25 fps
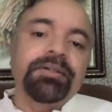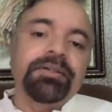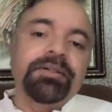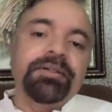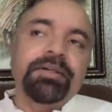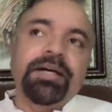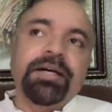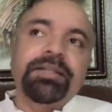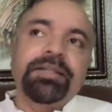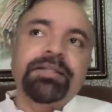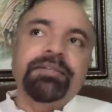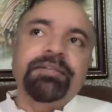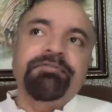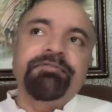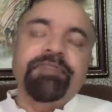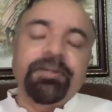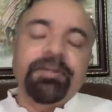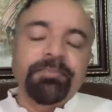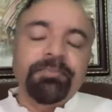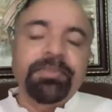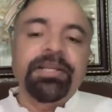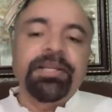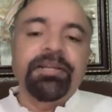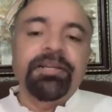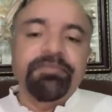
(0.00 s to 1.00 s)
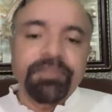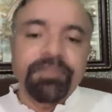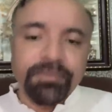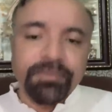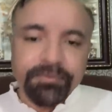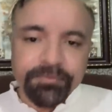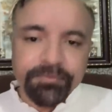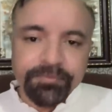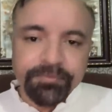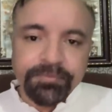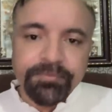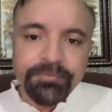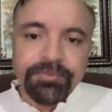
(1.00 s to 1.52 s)
I think, Feb
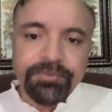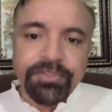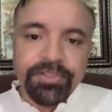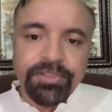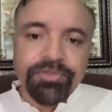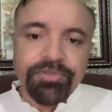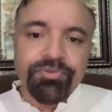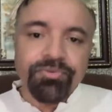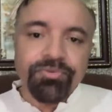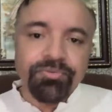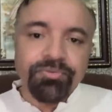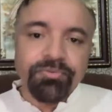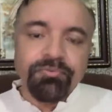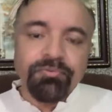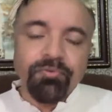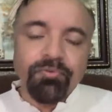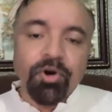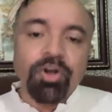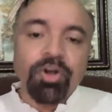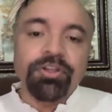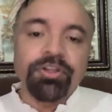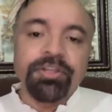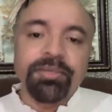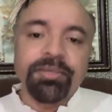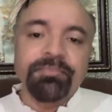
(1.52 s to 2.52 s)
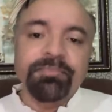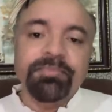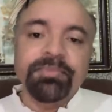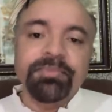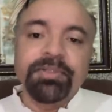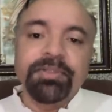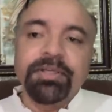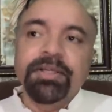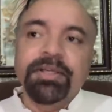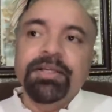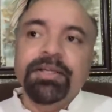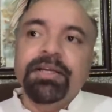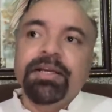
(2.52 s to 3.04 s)
11, just to warn them.
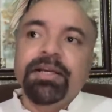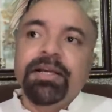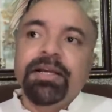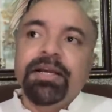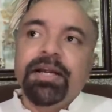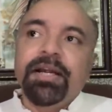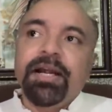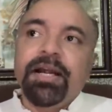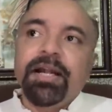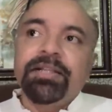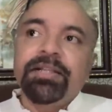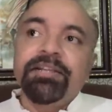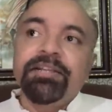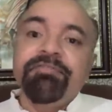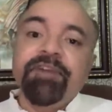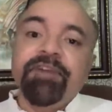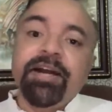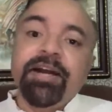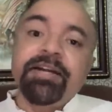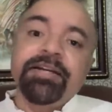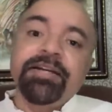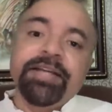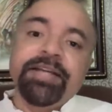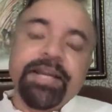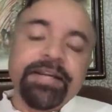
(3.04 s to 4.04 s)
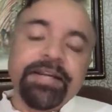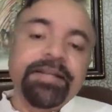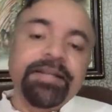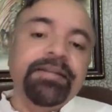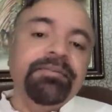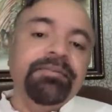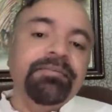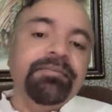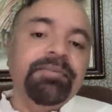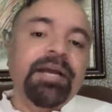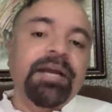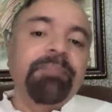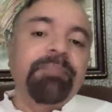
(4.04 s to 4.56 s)
And they fired again
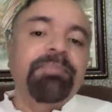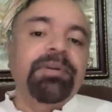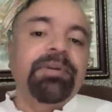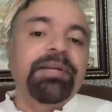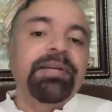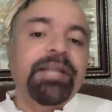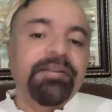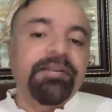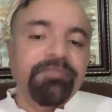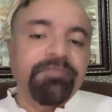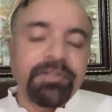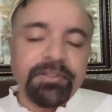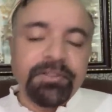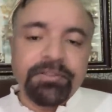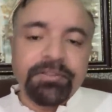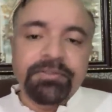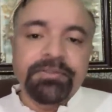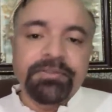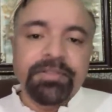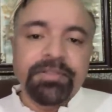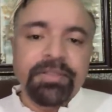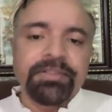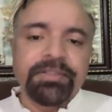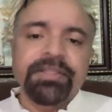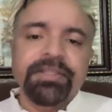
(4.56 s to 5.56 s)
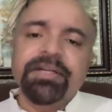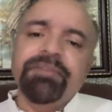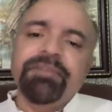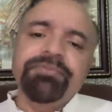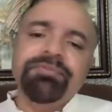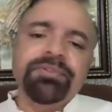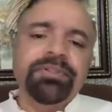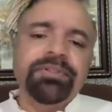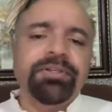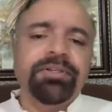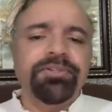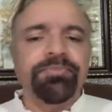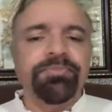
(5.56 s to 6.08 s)
in April 11. And
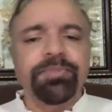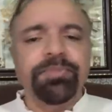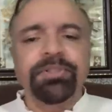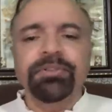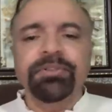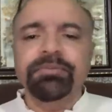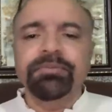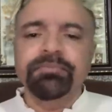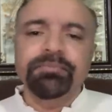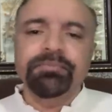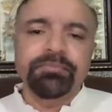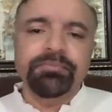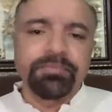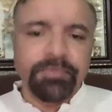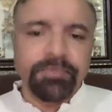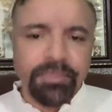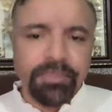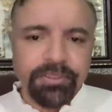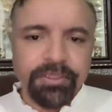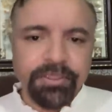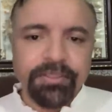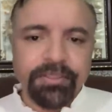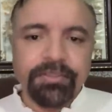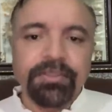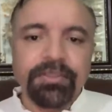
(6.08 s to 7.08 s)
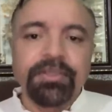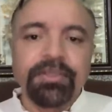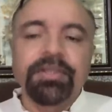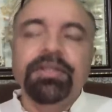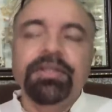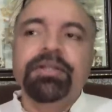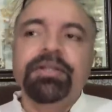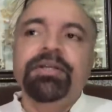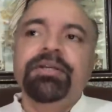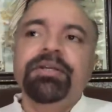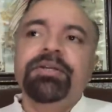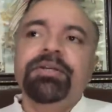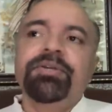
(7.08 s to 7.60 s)
thereafter, there's been nothing.
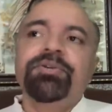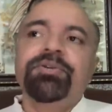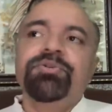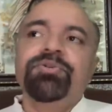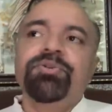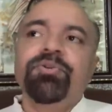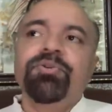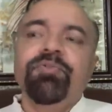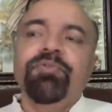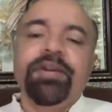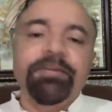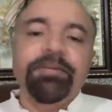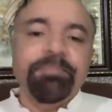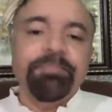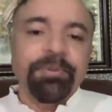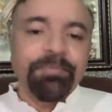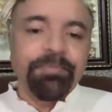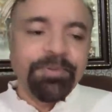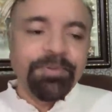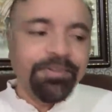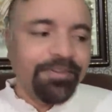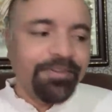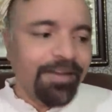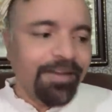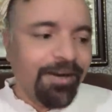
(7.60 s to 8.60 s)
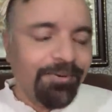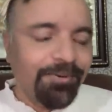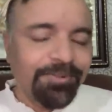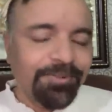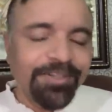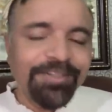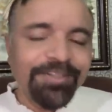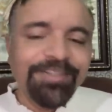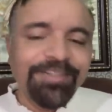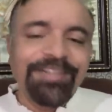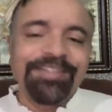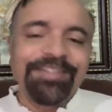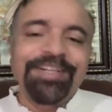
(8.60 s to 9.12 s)
So when people now,
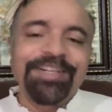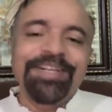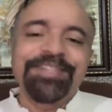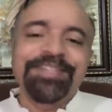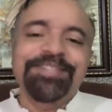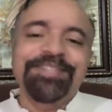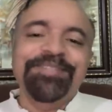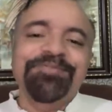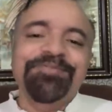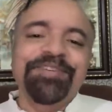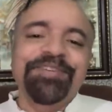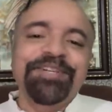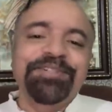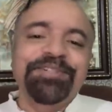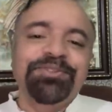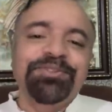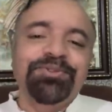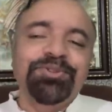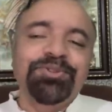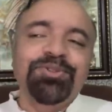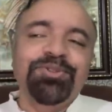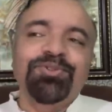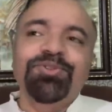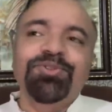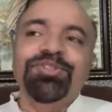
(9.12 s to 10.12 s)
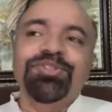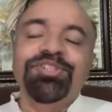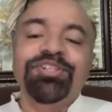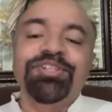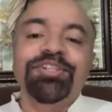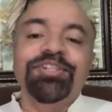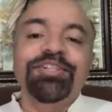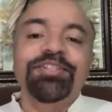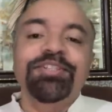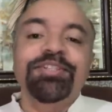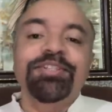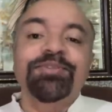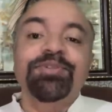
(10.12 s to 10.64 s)
there's this very usual
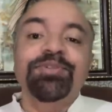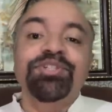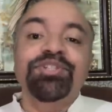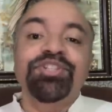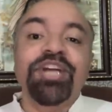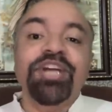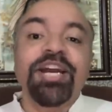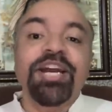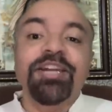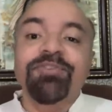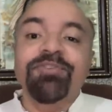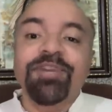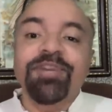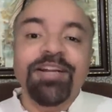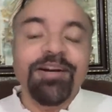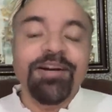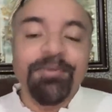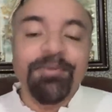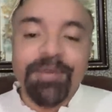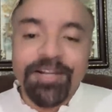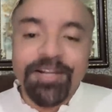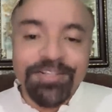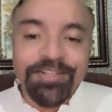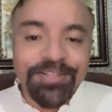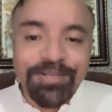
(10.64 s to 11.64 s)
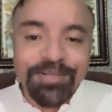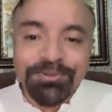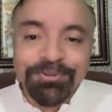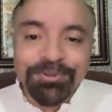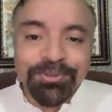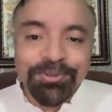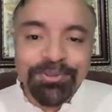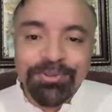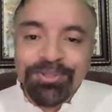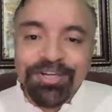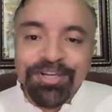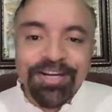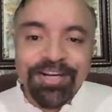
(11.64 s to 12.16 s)
question, ki sir, Israel wala hamare saath to
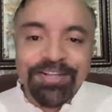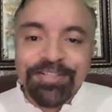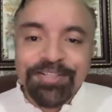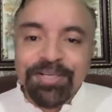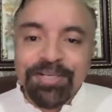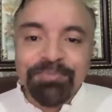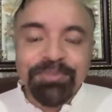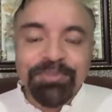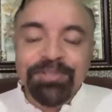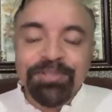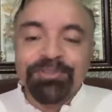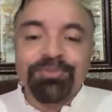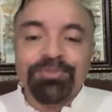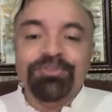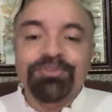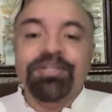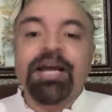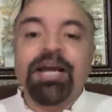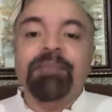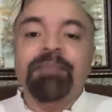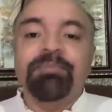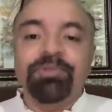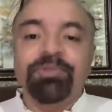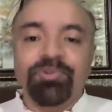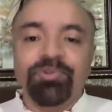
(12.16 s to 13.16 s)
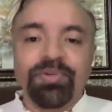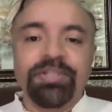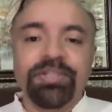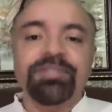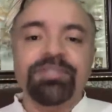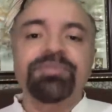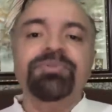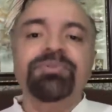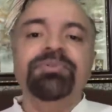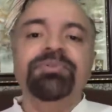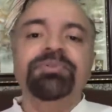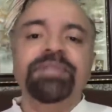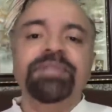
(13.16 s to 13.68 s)
nahi ho jayega, same thing shouldn't happen to
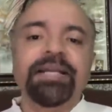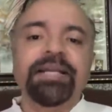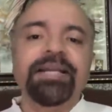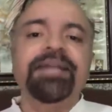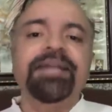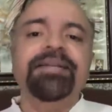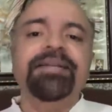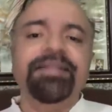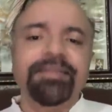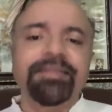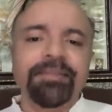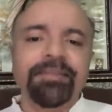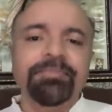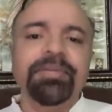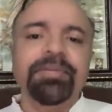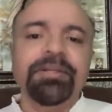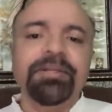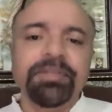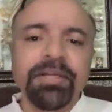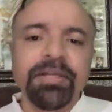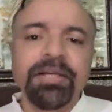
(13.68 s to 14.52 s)
us. So then I tell them that